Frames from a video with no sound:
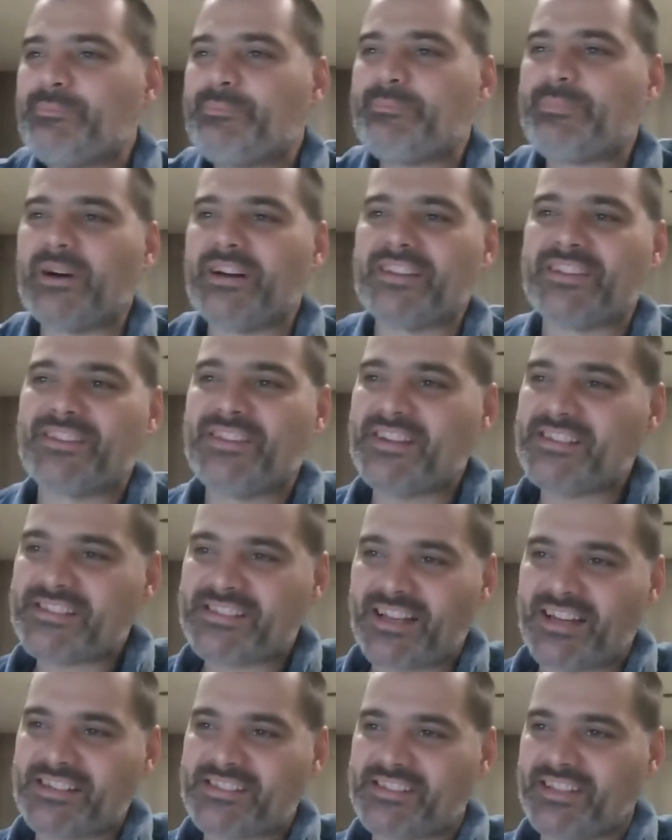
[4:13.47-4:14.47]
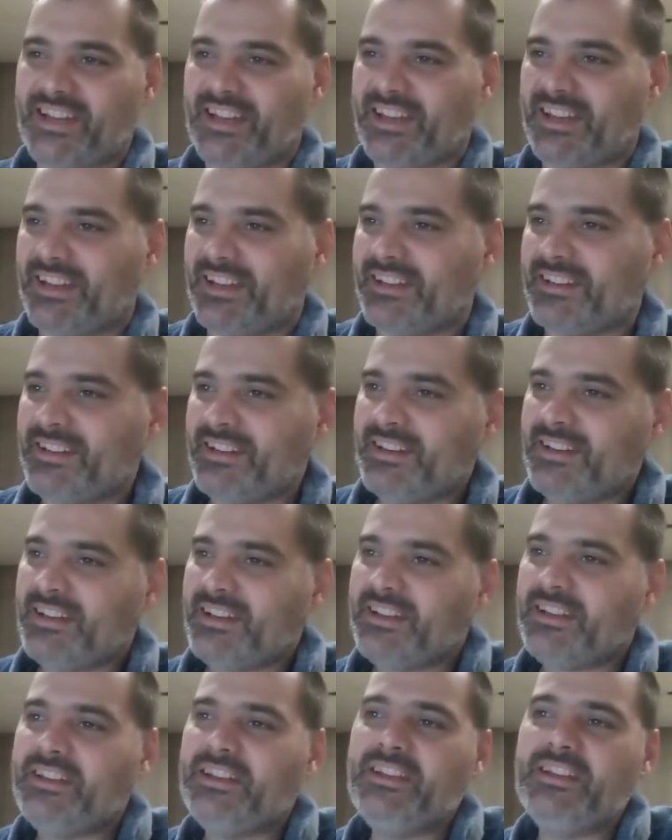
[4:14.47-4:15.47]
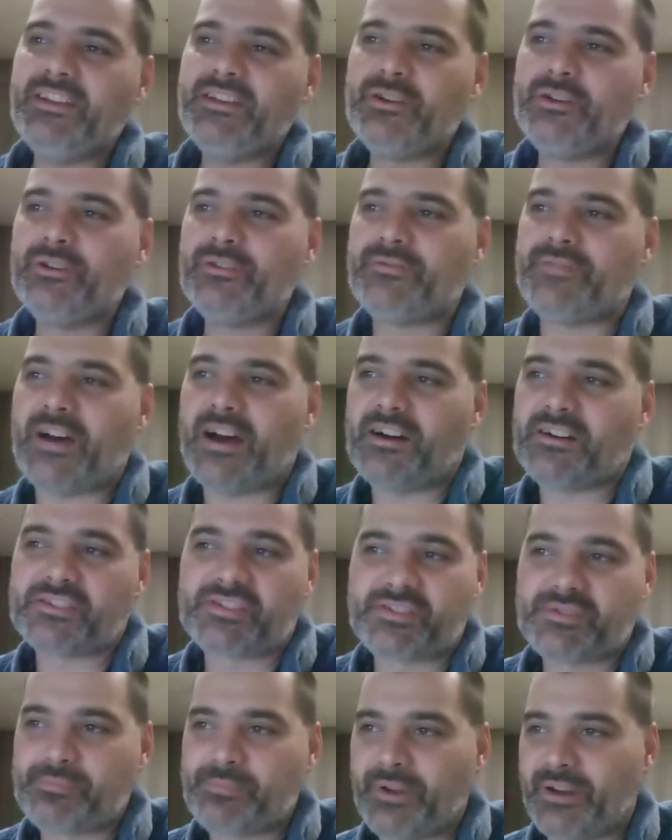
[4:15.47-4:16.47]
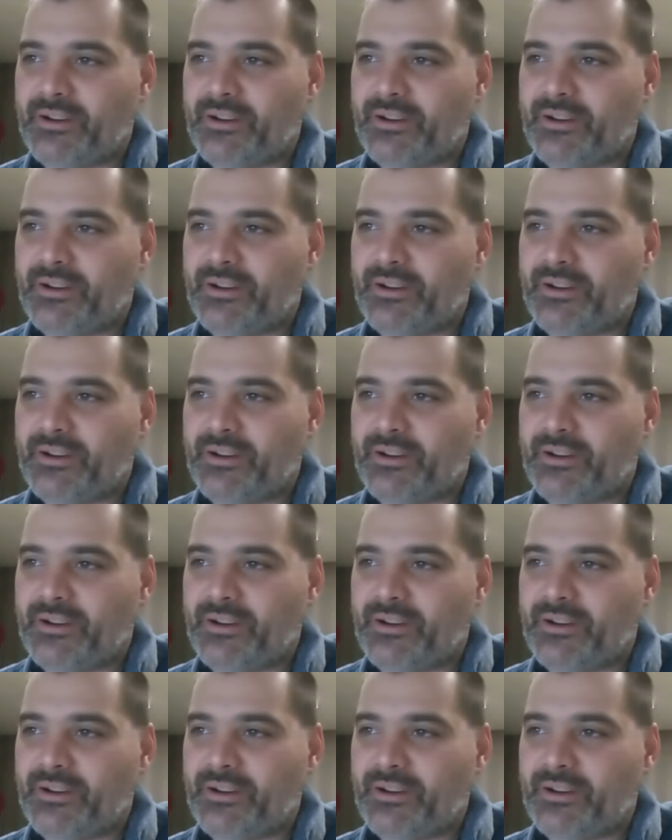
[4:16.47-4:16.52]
"But this I say, he who vows